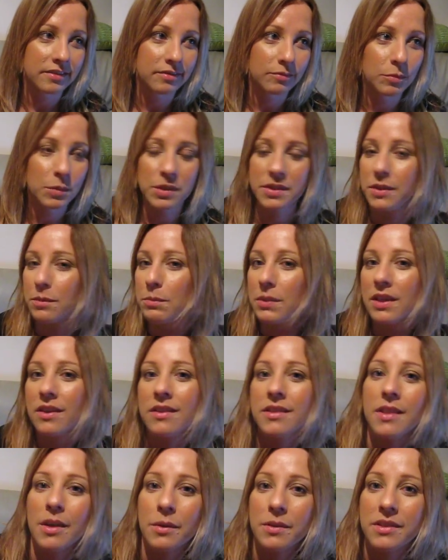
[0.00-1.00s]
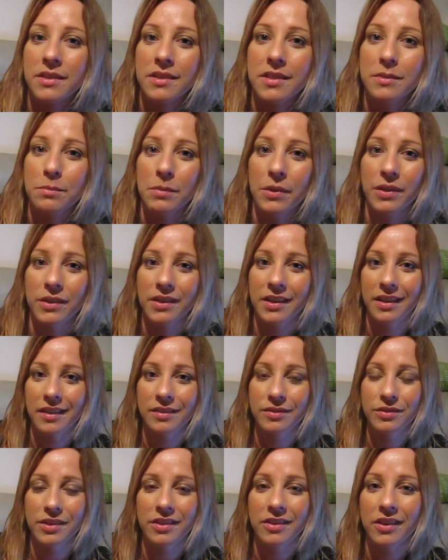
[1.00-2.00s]
Was it because I was a smoker
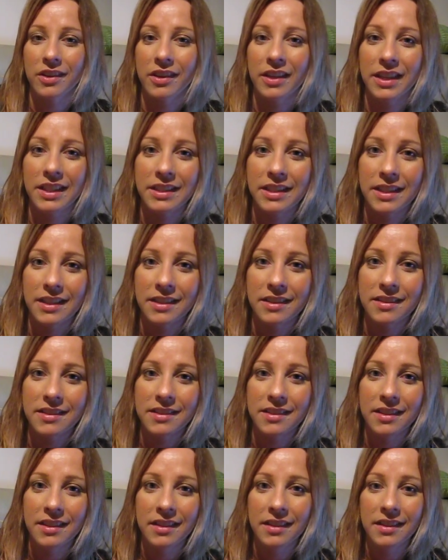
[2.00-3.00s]
for 13 years?